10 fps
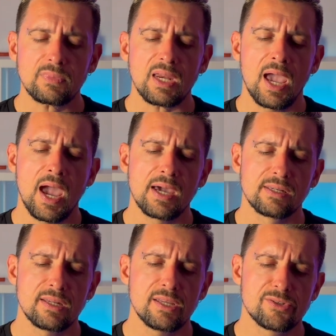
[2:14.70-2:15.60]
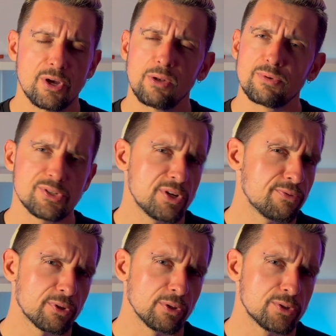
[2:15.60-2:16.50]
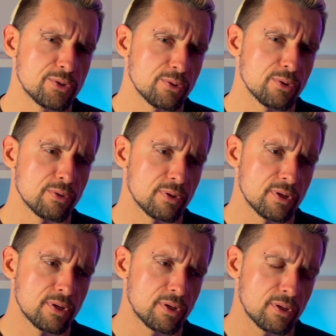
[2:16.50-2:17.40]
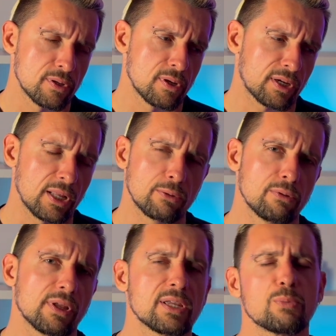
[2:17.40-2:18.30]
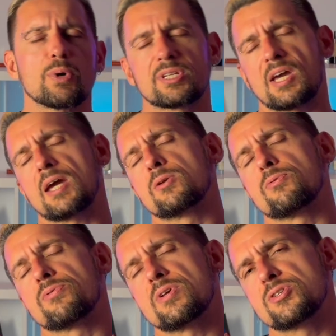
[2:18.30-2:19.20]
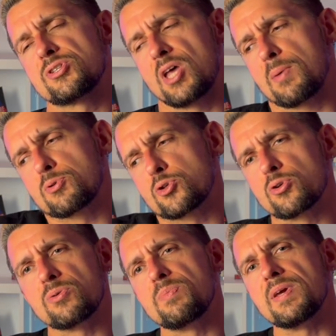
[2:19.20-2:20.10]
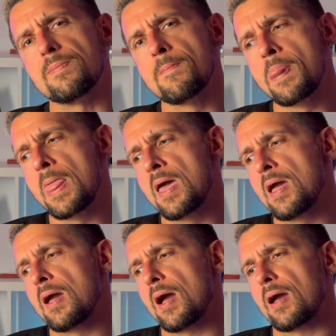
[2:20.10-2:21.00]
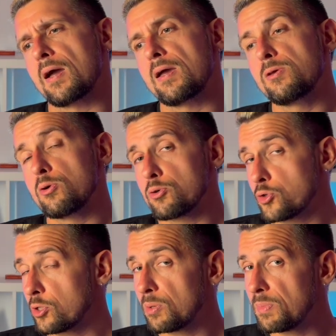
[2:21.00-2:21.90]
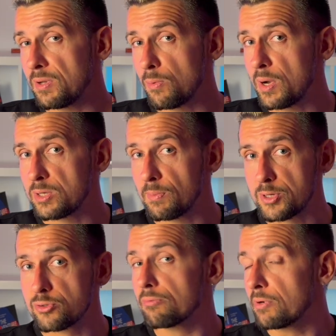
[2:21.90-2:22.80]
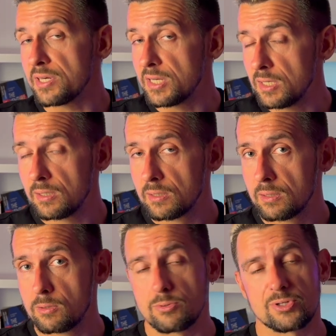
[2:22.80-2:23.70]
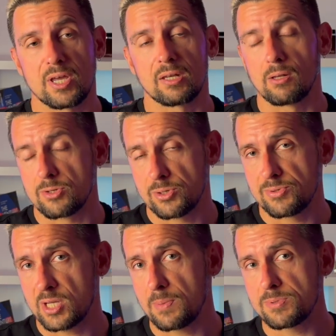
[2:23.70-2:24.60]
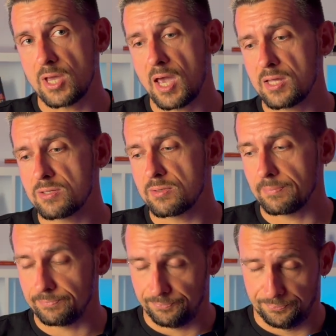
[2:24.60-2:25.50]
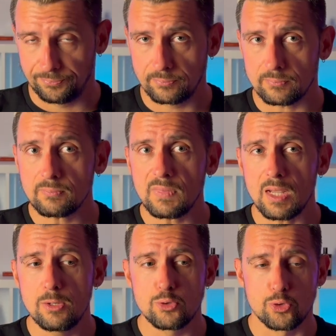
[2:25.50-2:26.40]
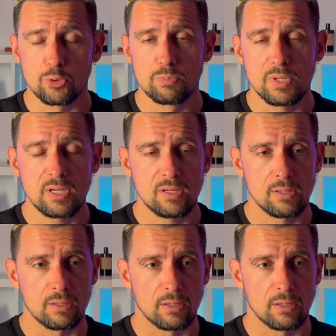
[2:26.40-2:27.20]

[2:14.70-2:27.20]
And it's always difficult to calculate what kind of step should it be. You shouldn't be way too much greedy to set lots of steps, and you should be